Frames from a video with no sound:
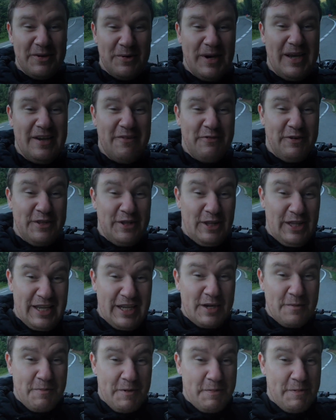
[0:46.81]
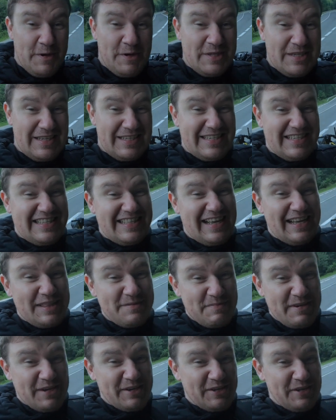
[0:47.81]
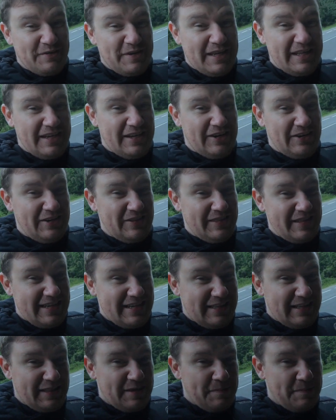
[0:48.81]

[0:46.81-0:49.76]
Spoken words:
the way, for the legal purposes, it's not me on the video, neither